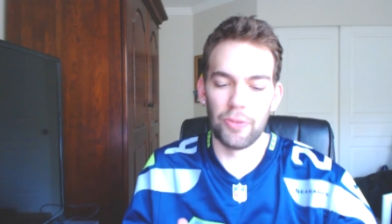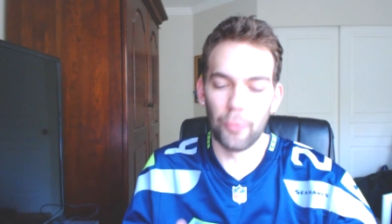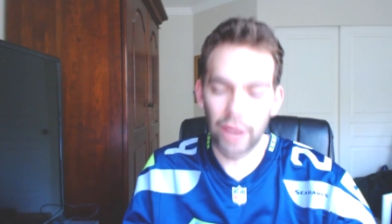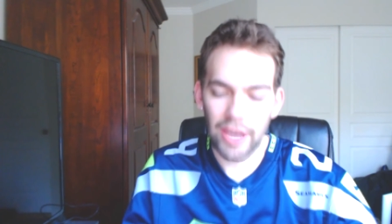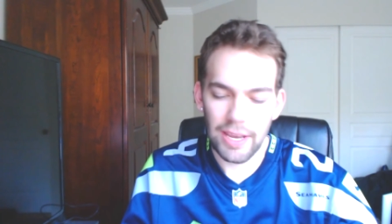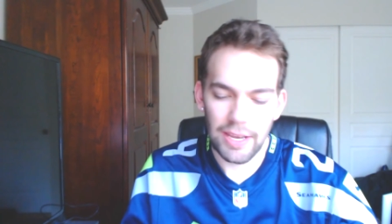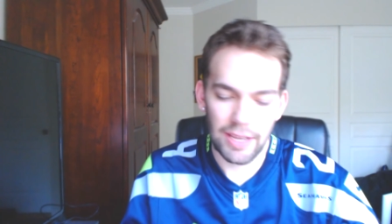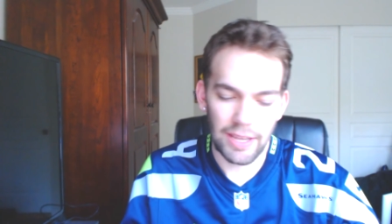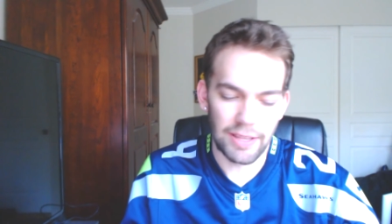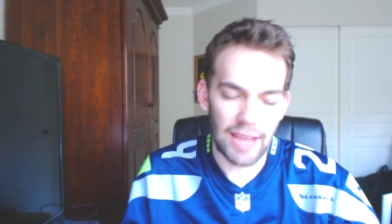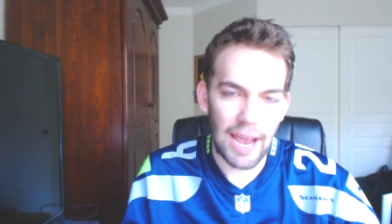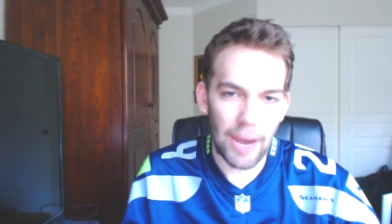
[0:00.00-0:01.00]
The way
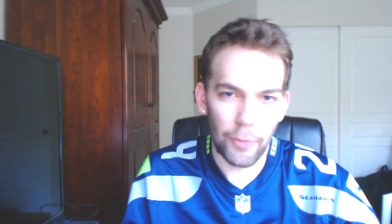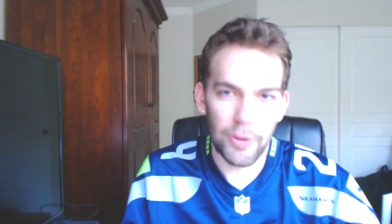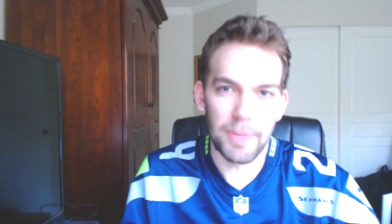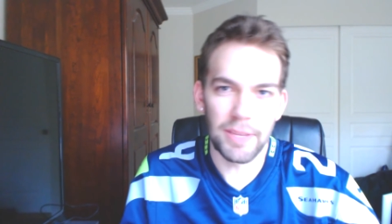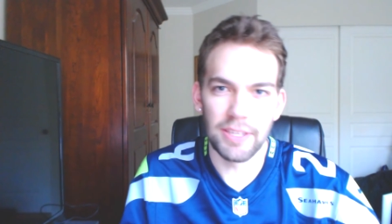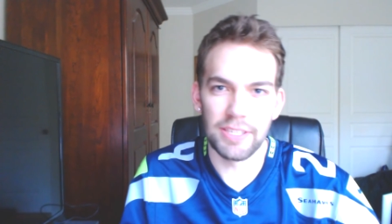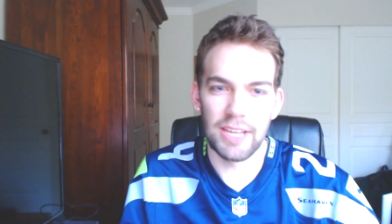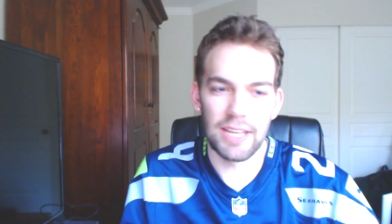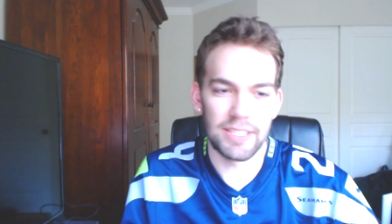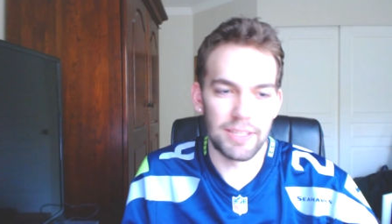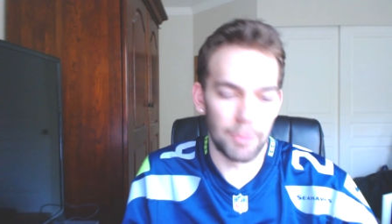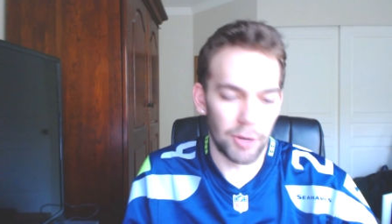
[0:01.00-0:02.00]
and how we beat the
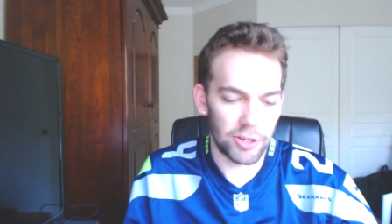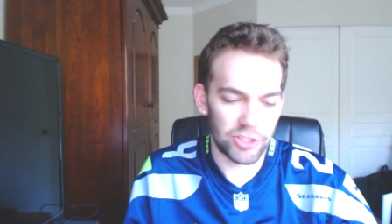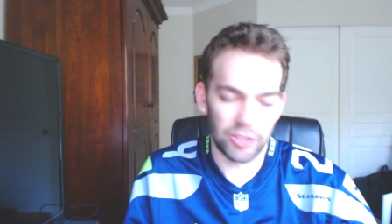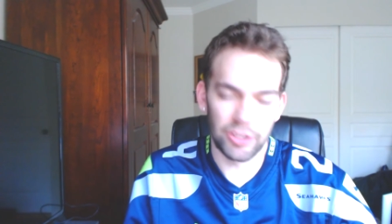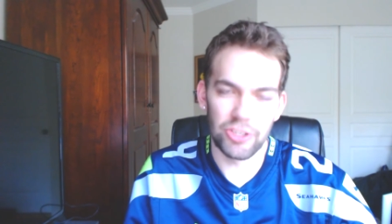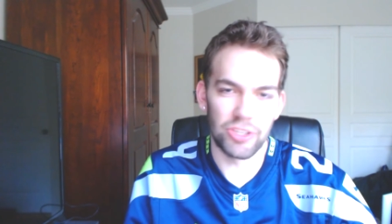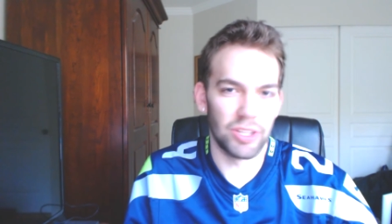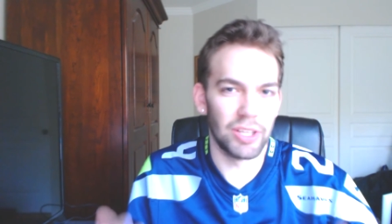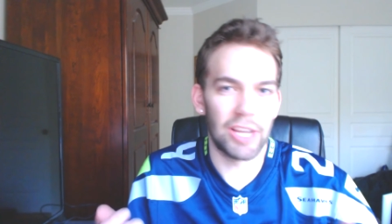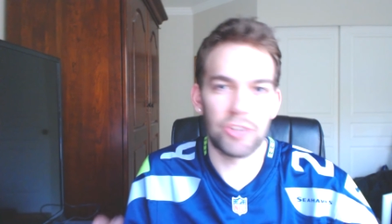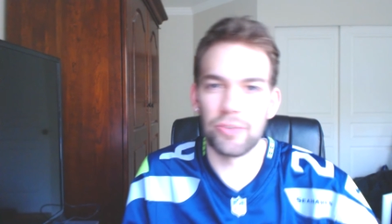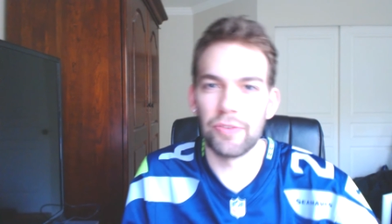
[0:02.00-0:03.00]
Saints and Marshawn Lynch's
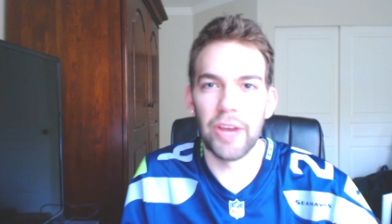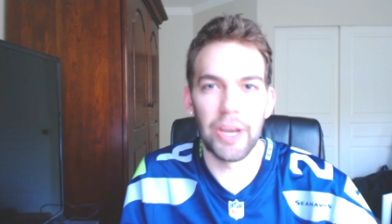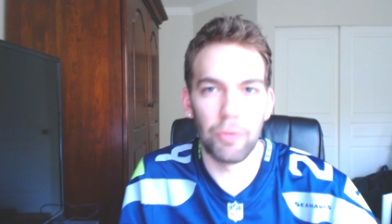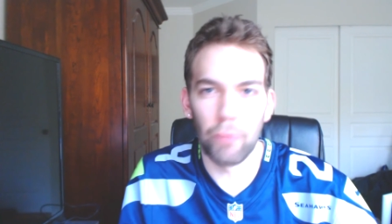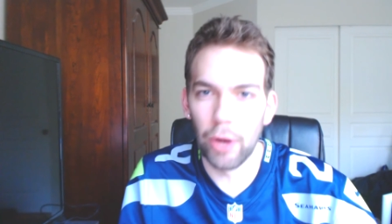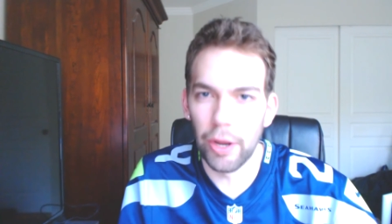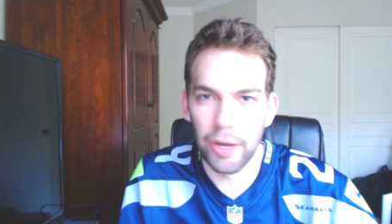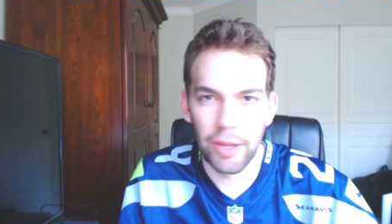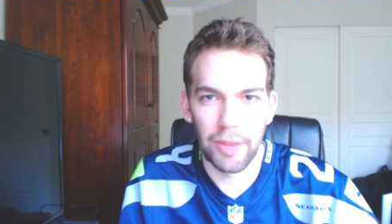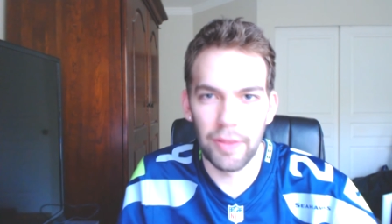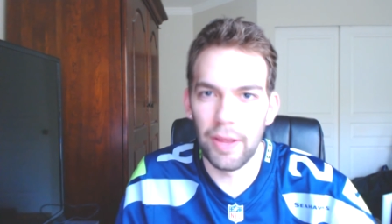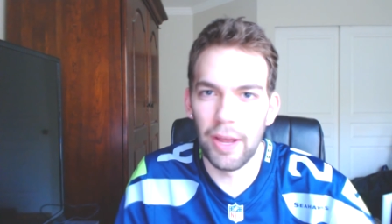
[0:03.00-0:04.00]
electrifying run
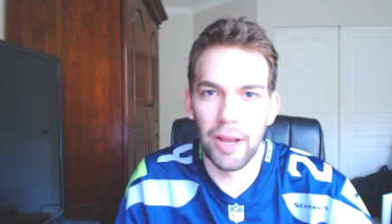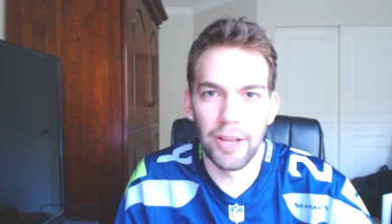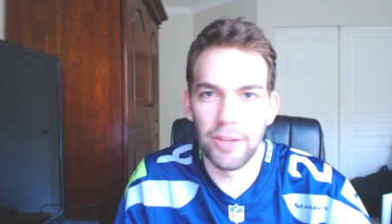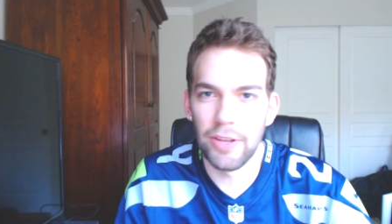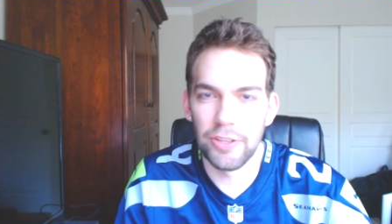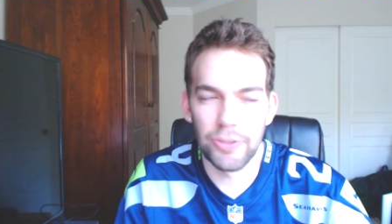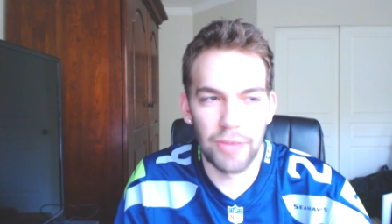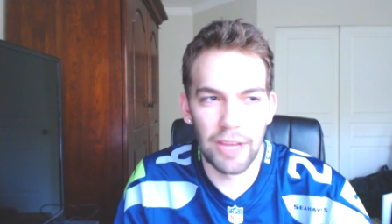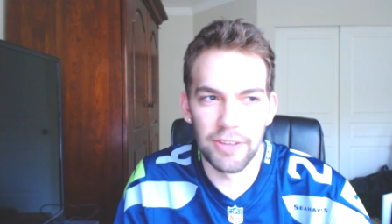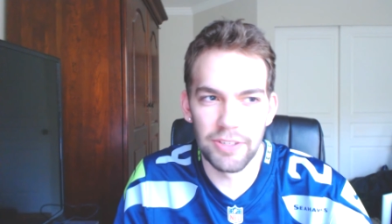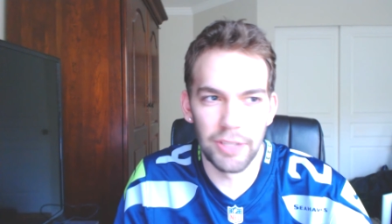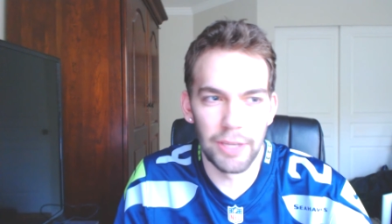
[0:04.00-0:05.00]
in
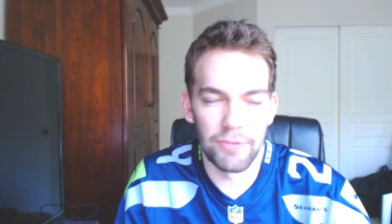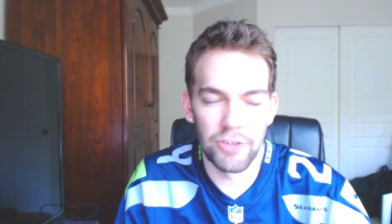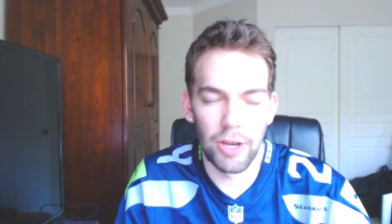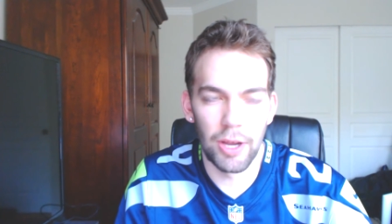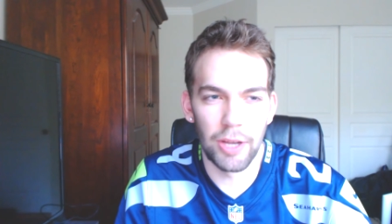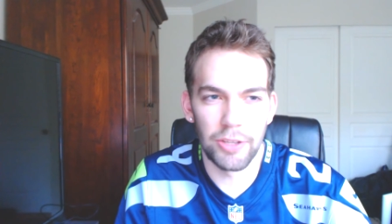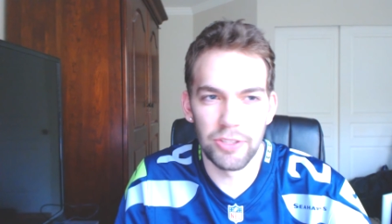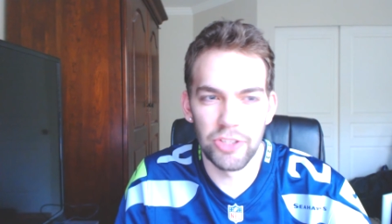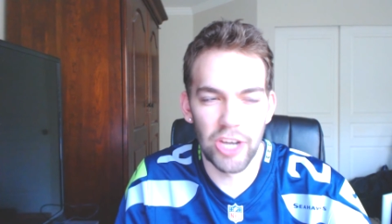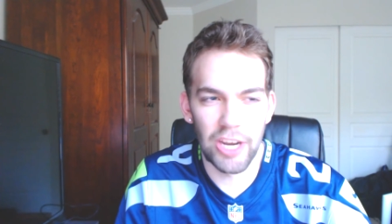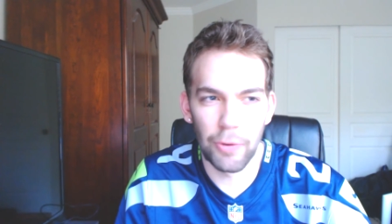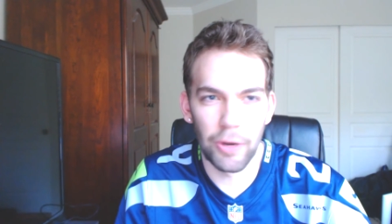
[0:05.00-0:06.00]
2011,
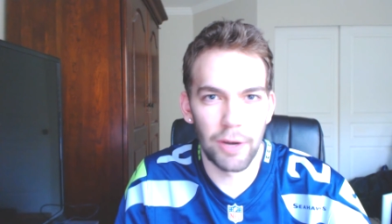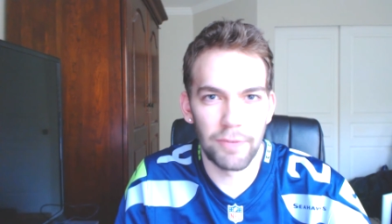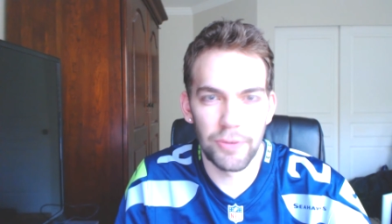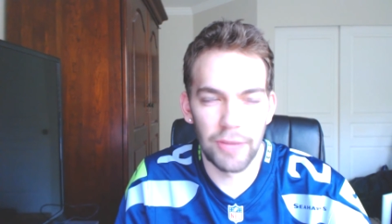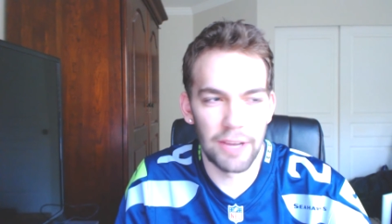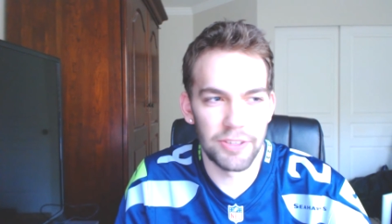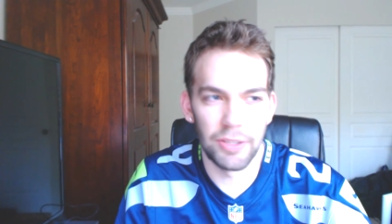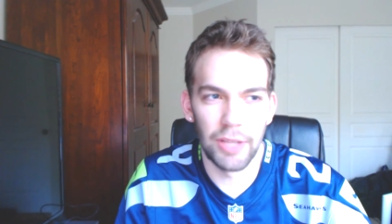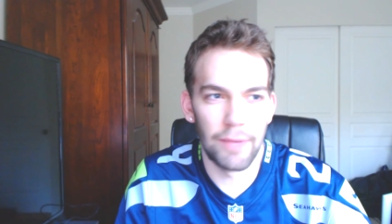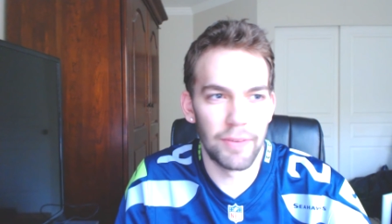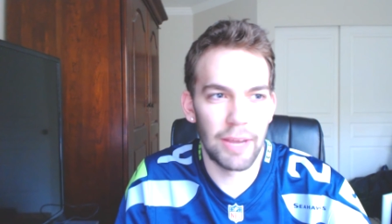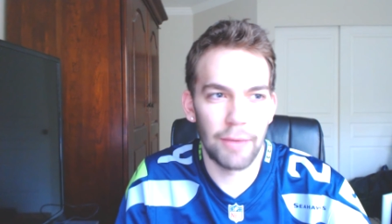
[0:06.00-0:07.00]
January of
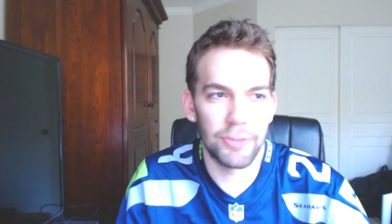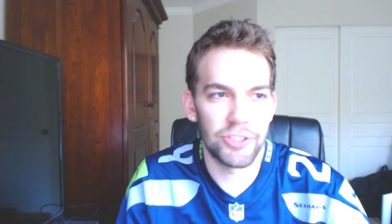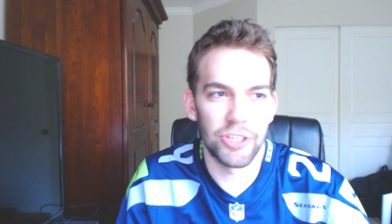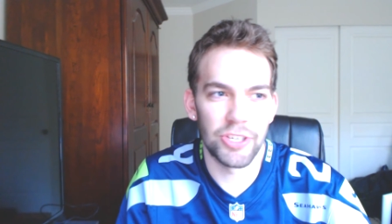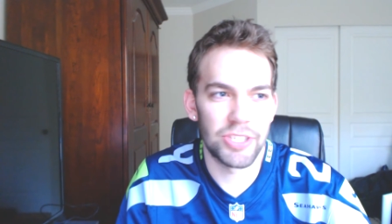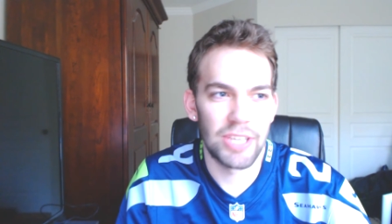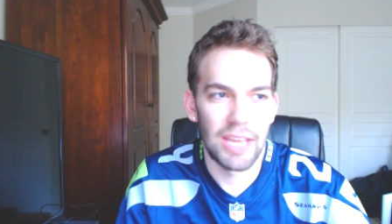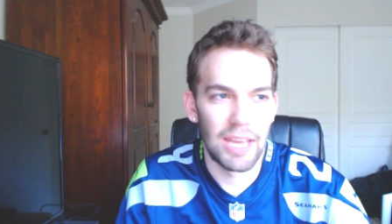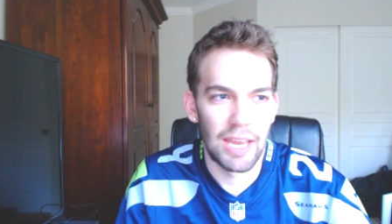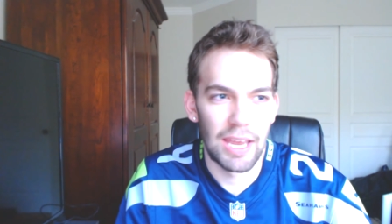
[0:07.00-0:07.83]
2011, that was just.